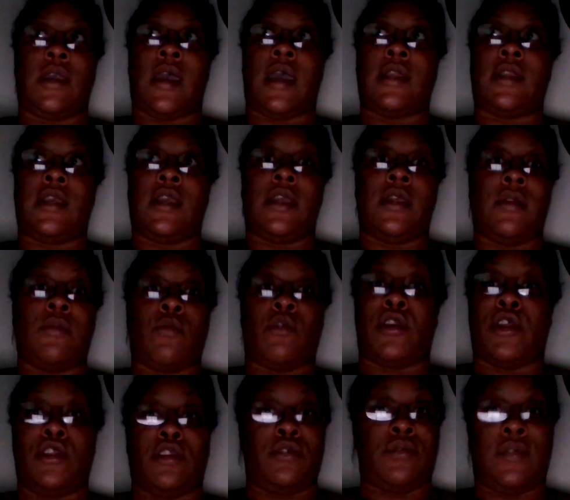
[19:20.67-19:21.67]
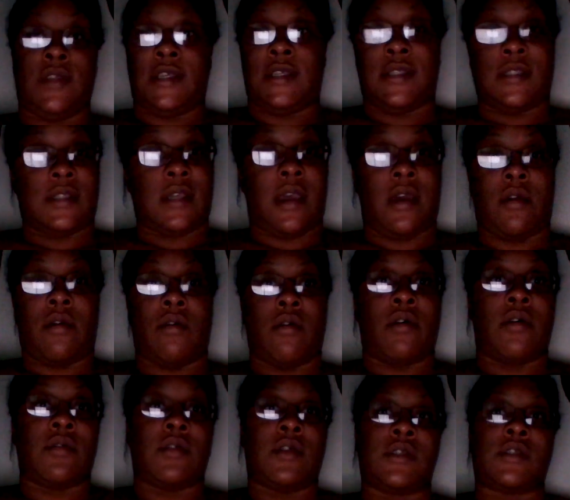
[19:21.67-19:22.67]
I didn't want to do this at
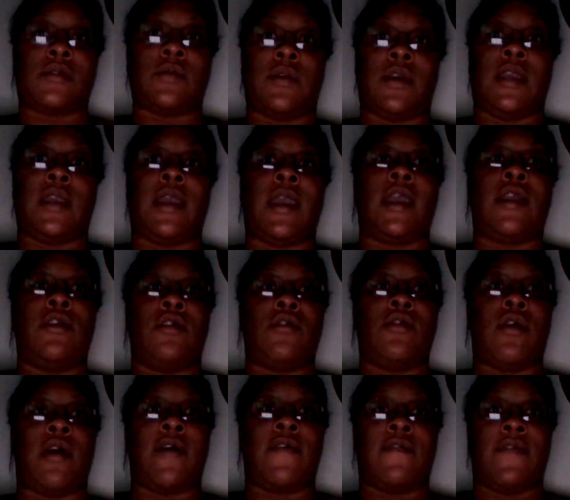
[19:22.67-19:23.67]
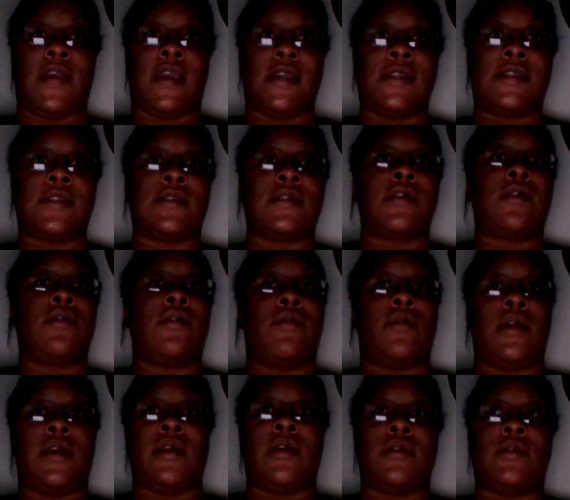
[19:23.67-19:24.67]
all this week, and you know I faced
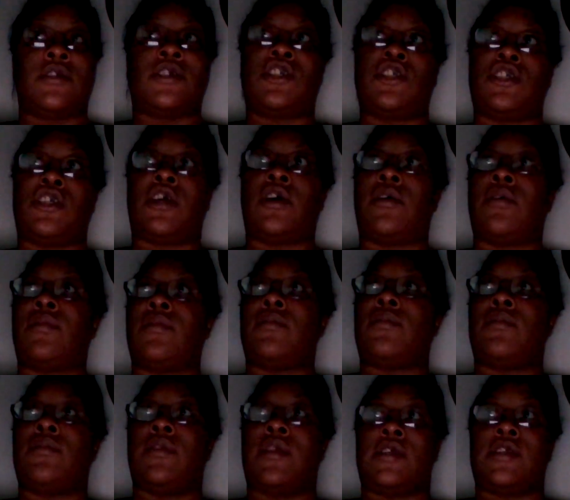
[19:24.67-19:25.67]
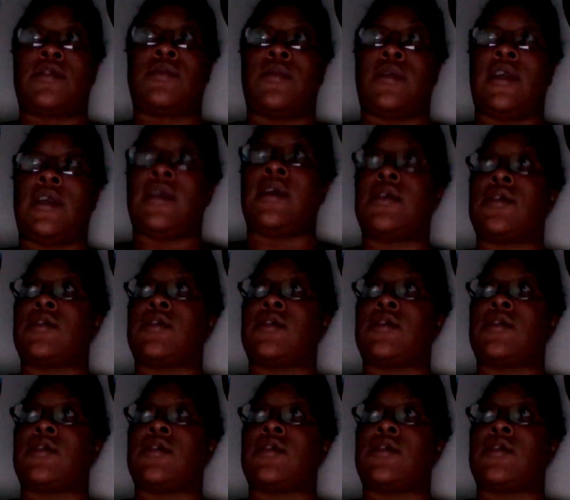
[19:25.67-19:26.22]
going to jail this week,